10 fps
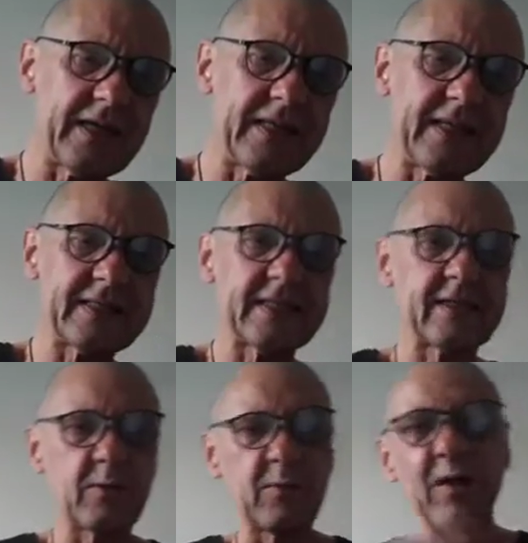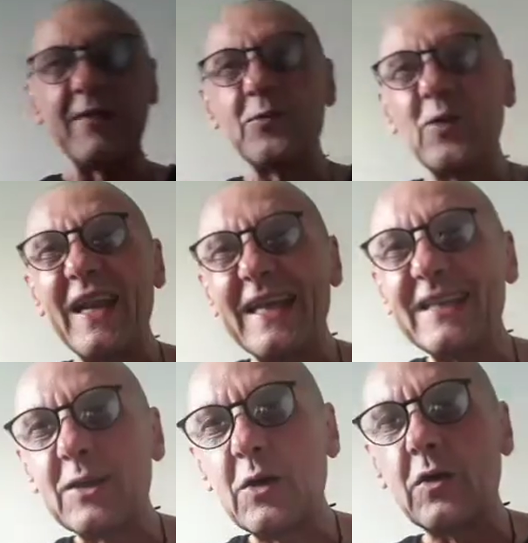unnecessary. We have to
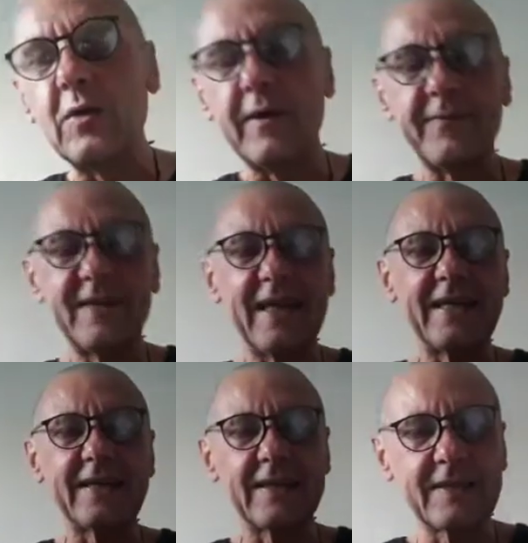let go of that.